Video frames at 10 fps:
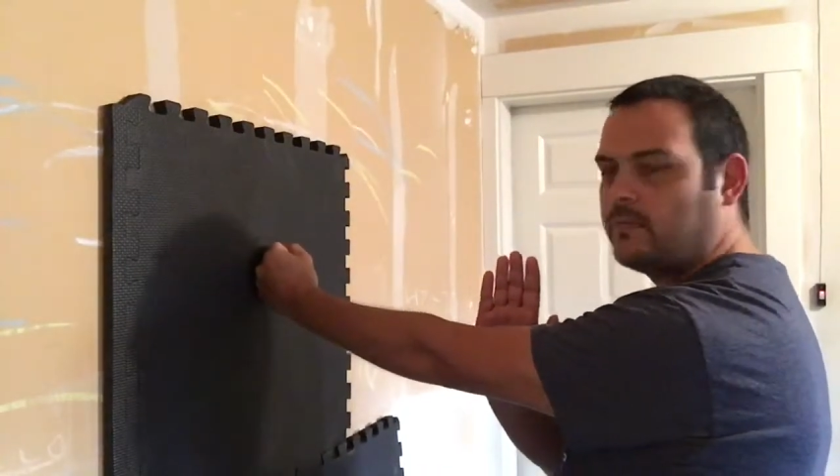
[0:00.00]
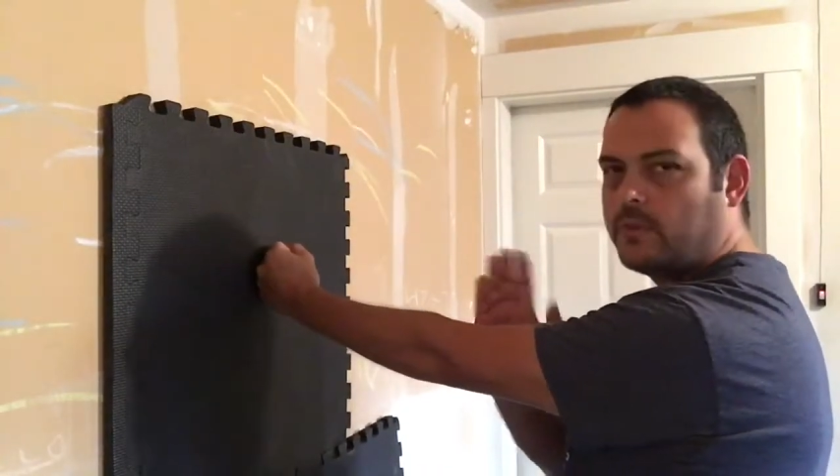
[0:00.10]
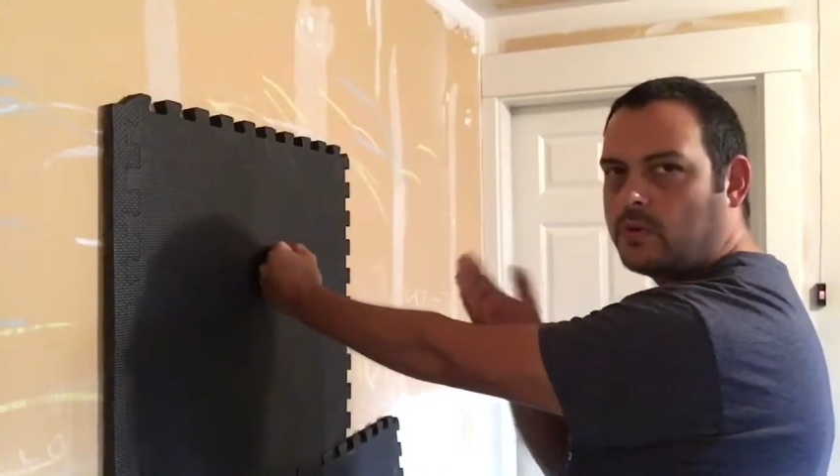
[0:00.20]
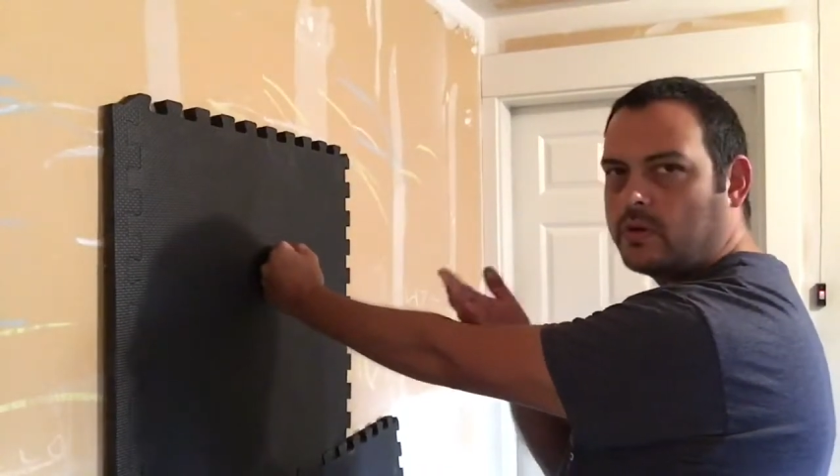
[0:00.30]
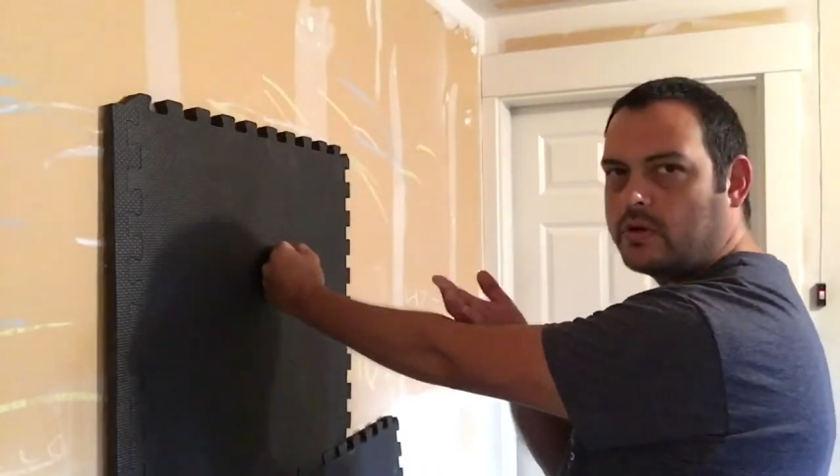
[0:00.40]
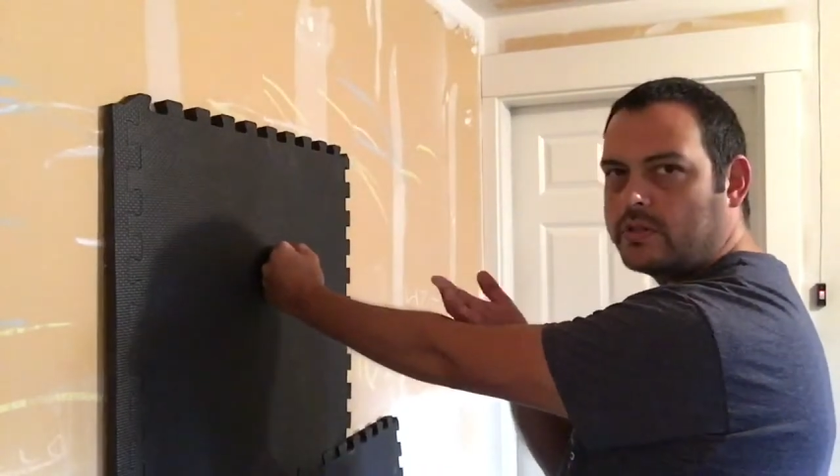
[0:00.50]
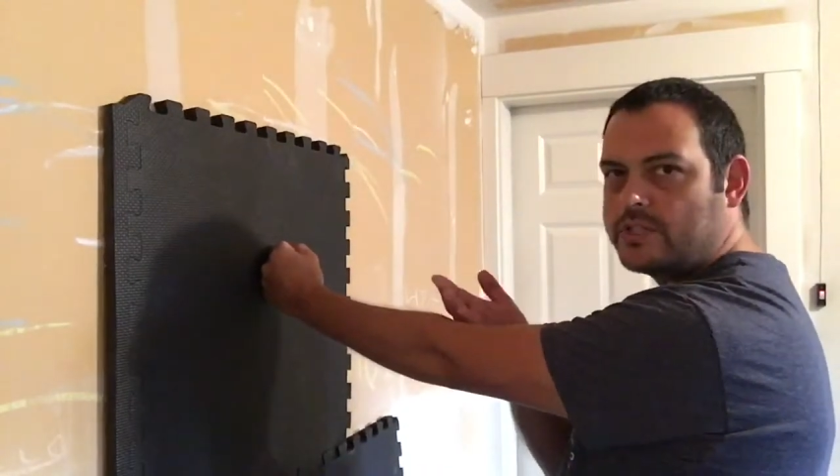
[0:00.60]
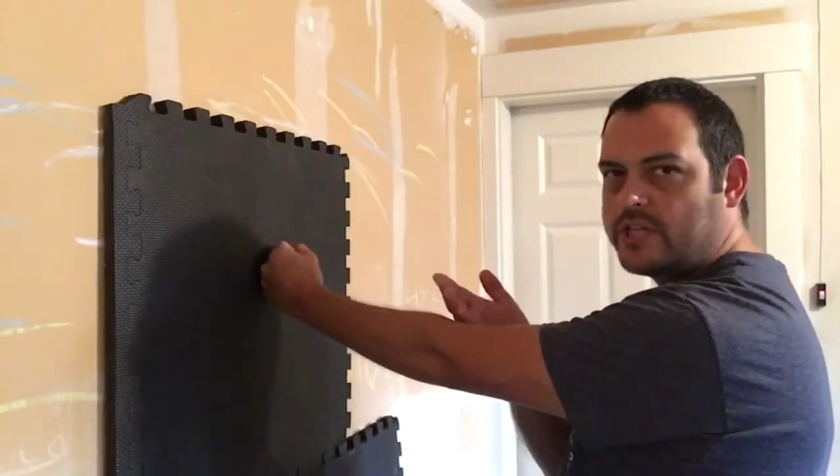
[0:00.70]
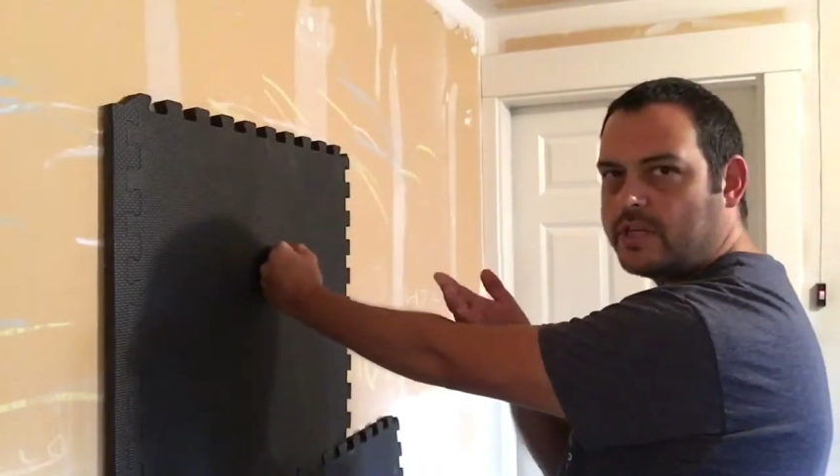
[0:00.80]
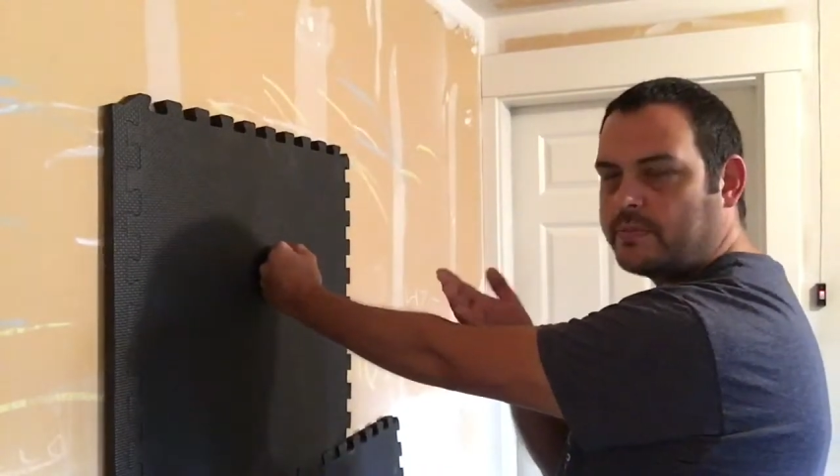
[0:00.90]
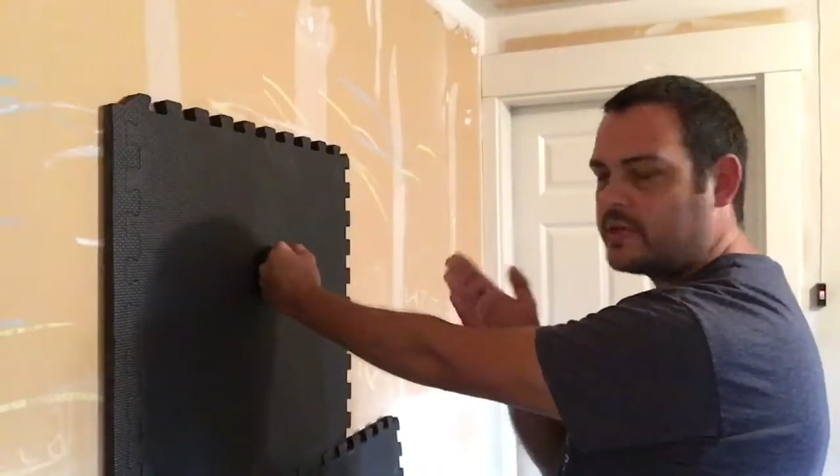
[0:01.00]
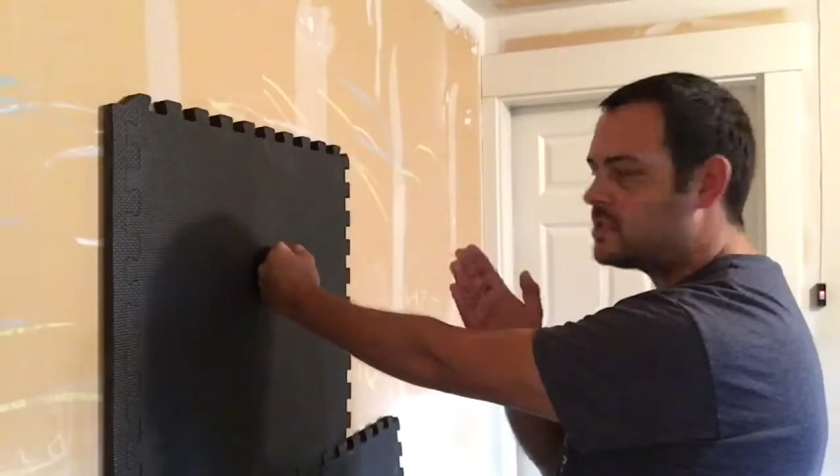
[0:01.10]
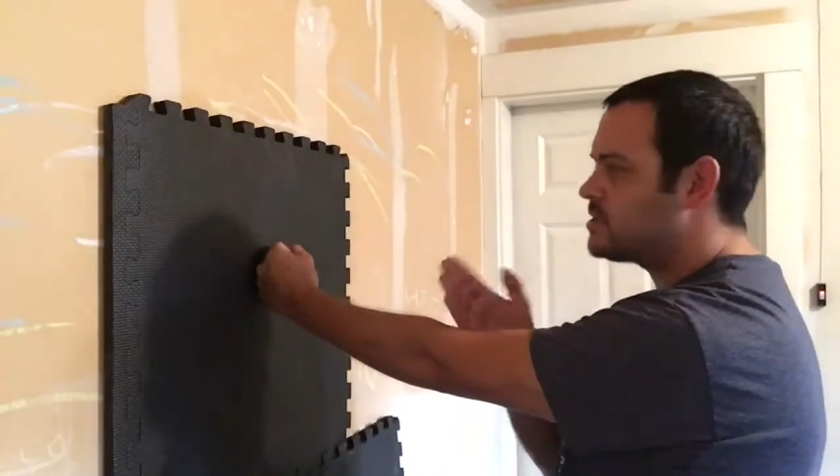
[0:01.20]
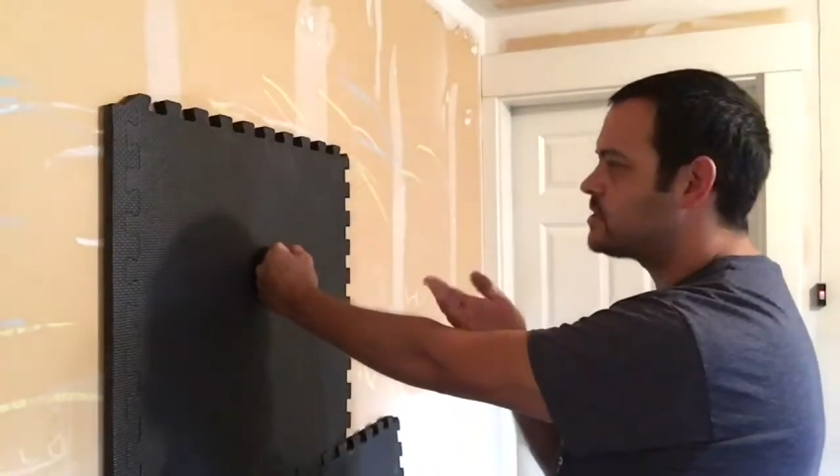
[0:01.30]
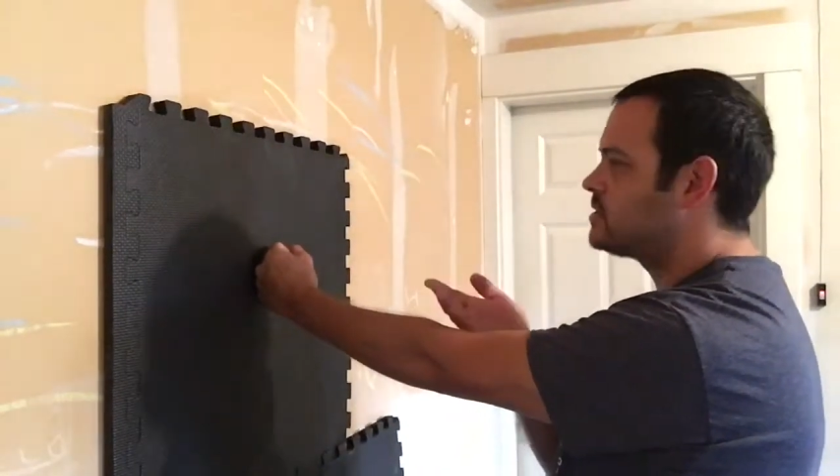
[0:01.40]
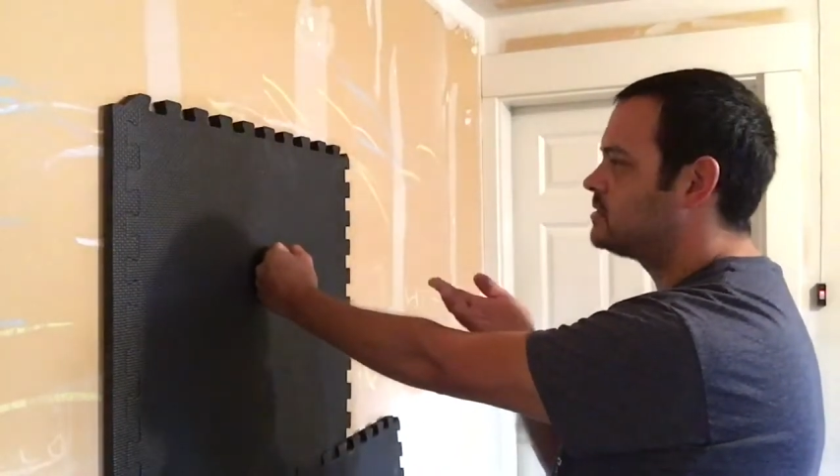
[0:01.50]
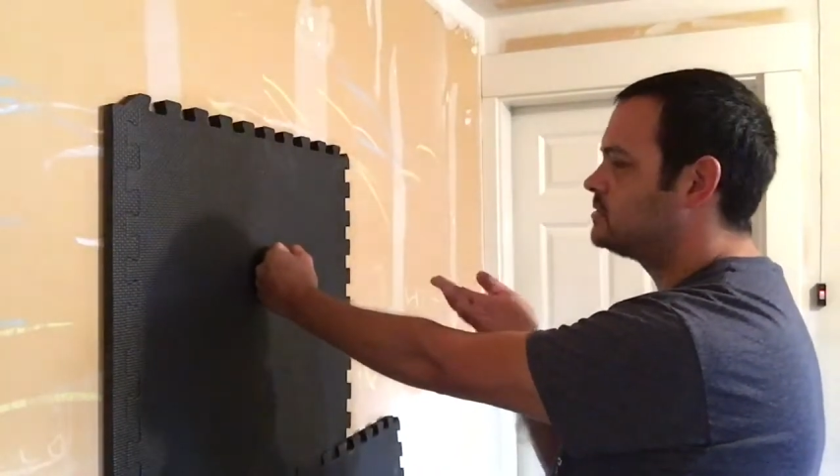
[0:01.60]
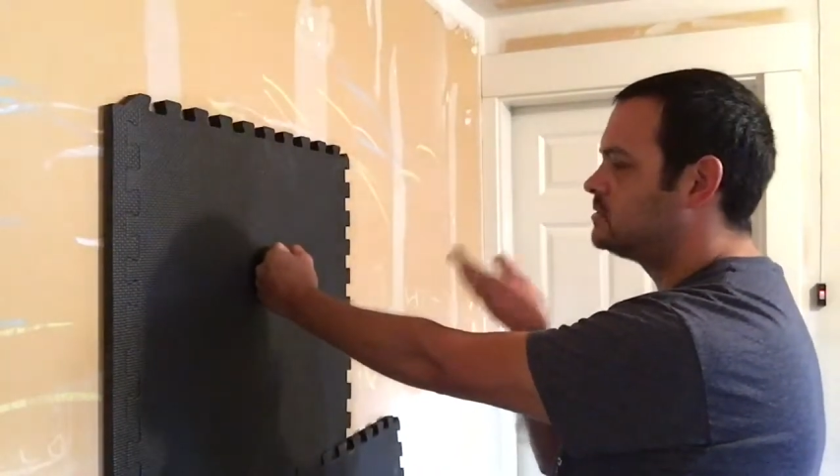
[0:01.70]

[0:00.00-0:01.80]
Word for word: For the chain punch,